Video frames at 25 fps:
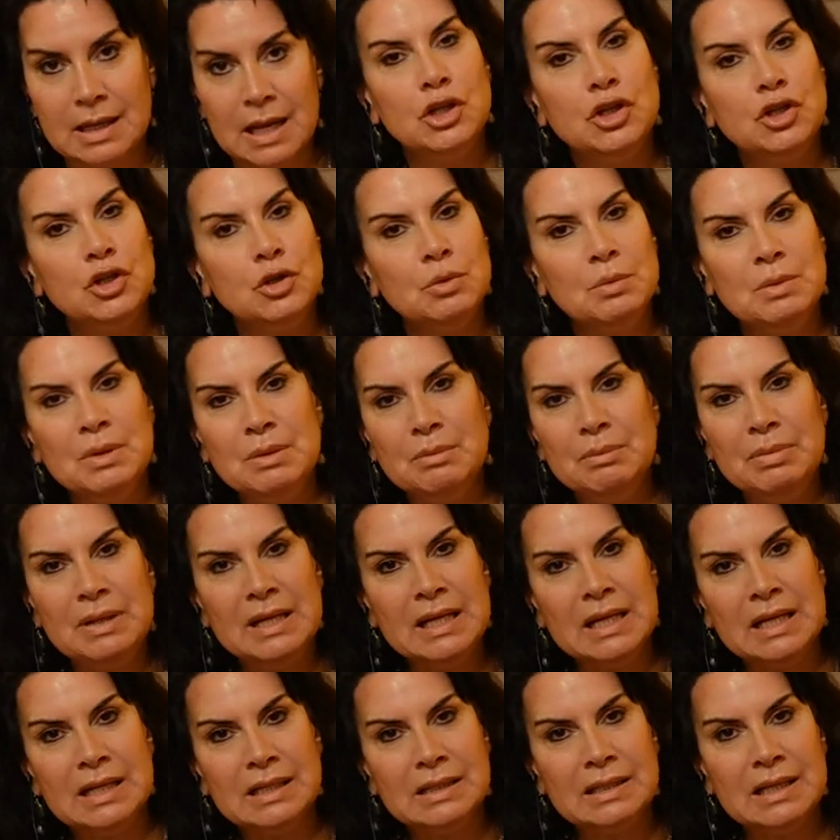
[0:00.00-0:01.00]
Human
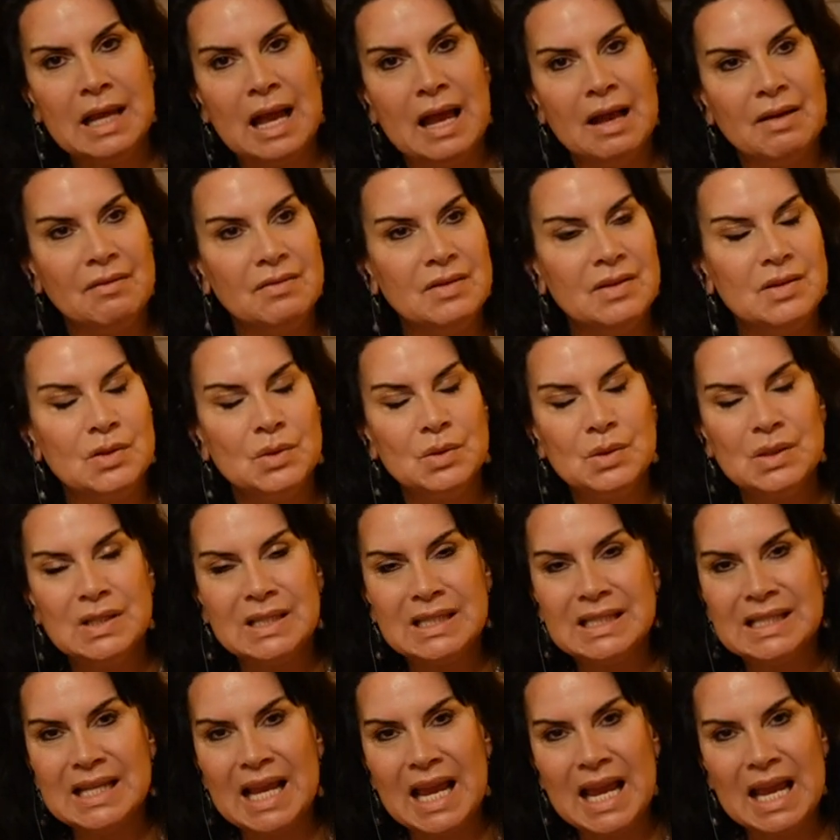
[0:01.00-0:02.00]
beings have those
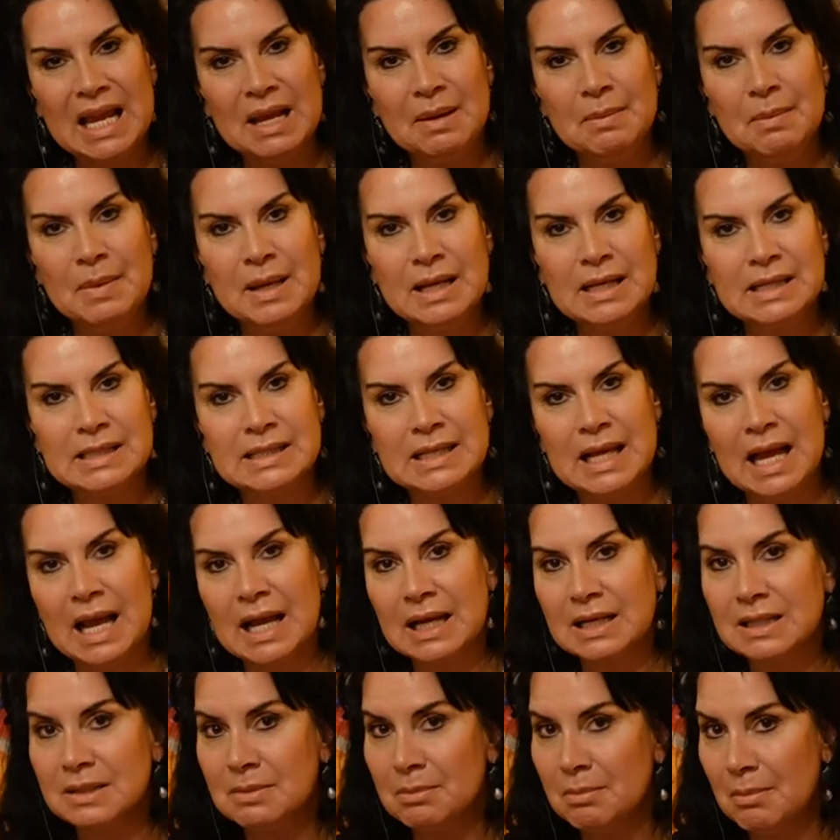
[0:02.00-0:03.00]
same
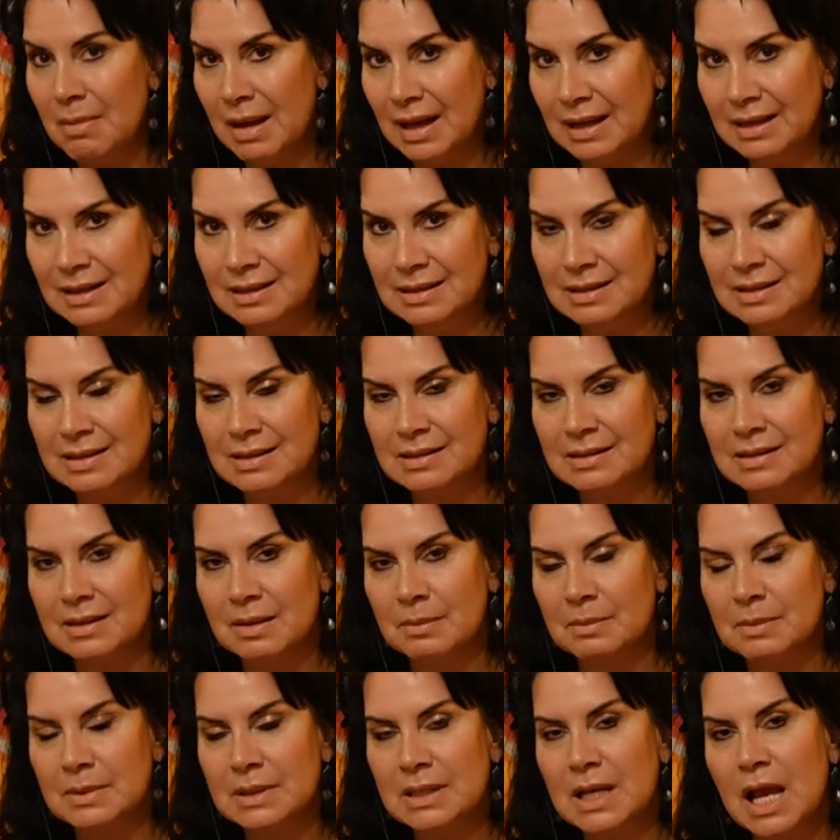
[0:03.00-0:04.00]
exact
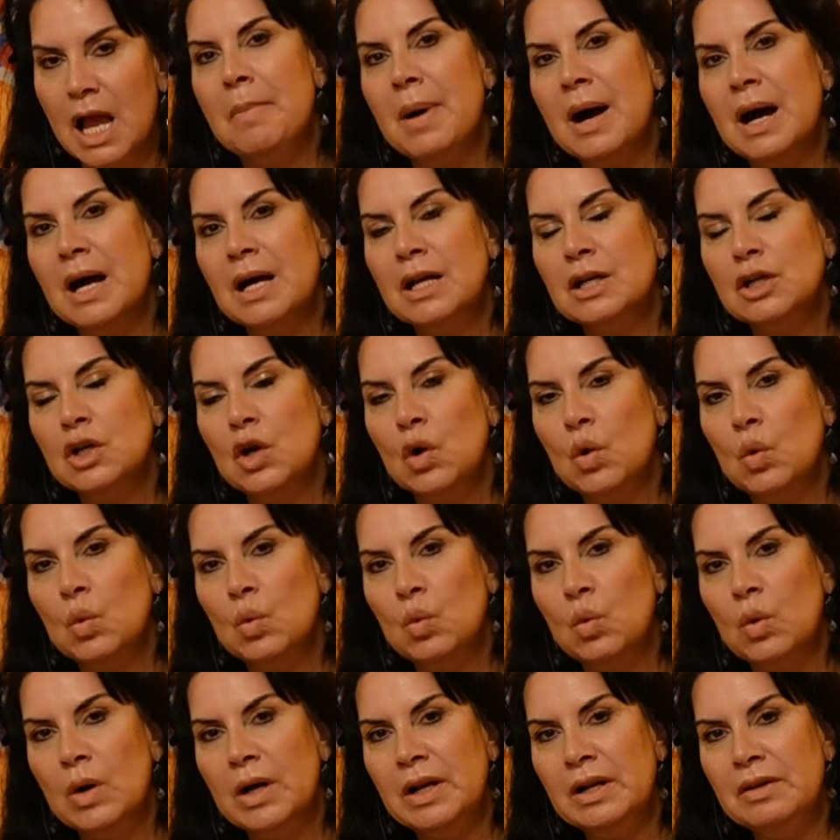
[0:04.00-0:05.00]
mechanisms, but
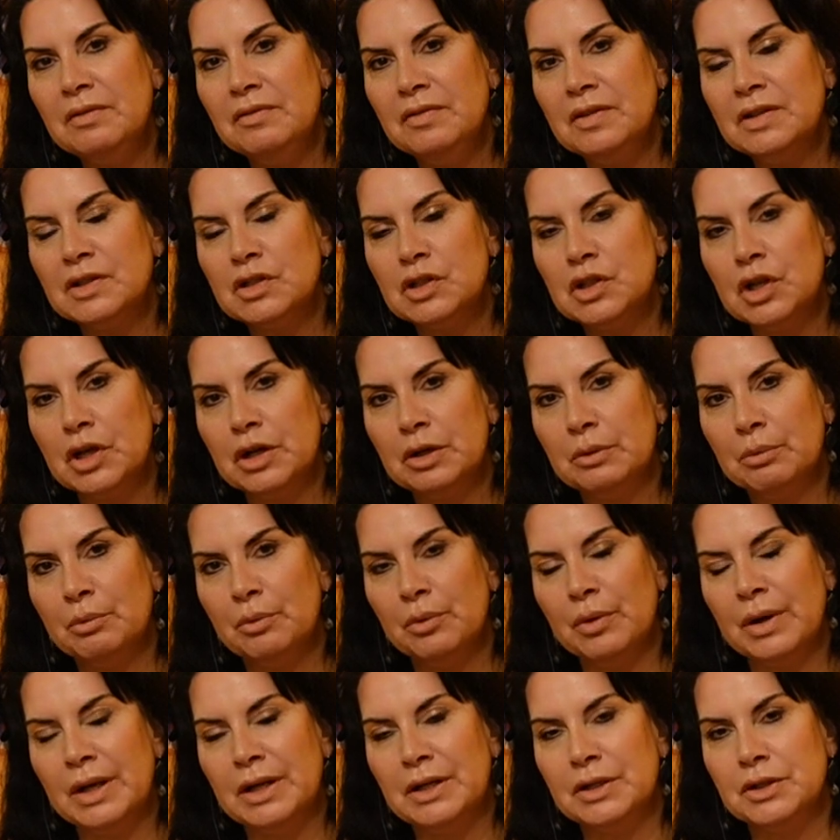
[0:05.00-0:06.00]
what if it's not a
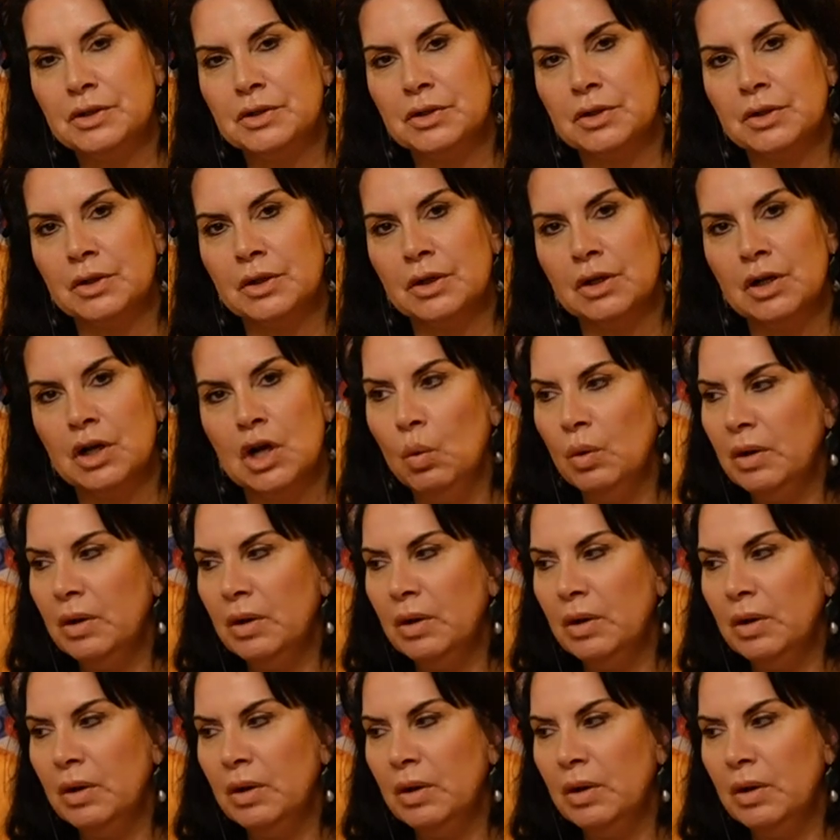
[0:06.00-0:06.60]
predator?